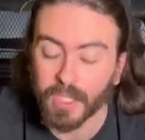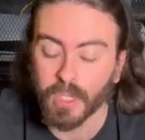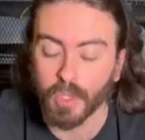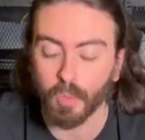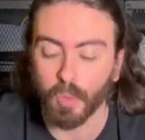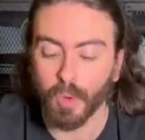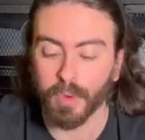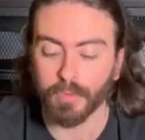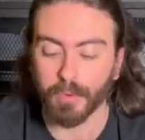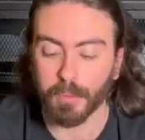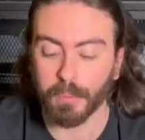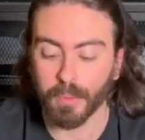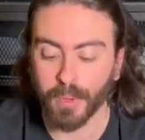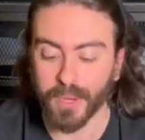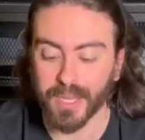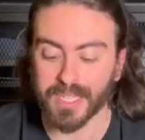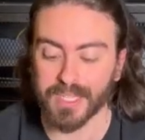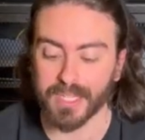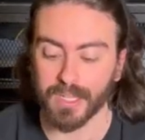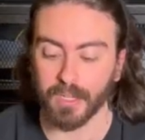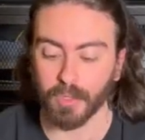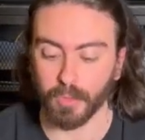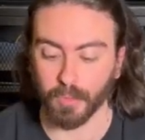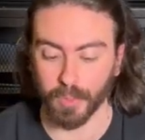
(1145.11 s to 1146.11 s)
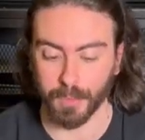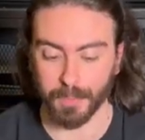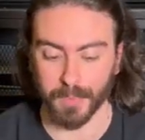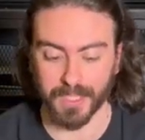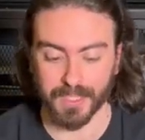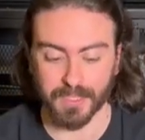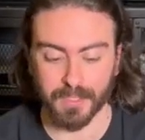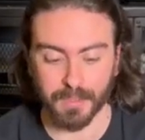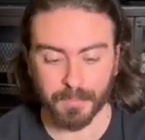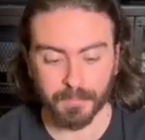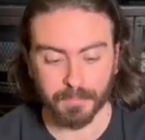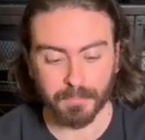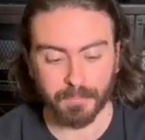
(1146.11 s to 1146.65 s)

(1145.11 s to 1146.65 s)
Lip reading: Whoever breaks the agreement